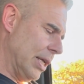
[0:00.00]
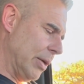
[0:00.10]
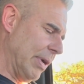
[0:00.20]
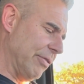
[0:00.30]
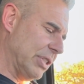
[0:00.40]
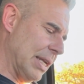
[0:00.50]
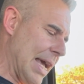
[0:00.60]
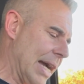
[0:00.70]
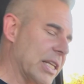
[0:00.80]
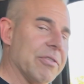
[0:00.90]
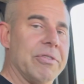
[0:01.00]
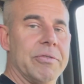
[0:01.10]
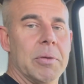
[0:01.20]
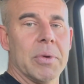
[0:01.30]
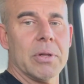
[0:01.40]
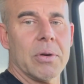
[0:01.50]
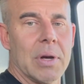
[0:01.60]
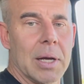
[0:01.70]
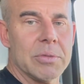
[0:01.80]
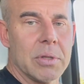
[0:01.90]
Then we have Synactive, 50
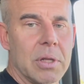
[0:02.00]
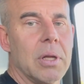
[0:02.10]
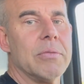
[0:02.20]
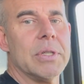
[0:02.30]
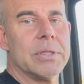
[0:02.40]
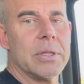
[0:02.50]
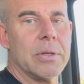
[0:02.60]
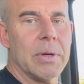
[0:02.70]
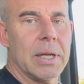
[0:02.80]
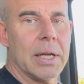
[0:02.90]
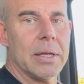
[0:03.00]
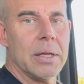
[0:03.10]
milligrams. Love this ingredient.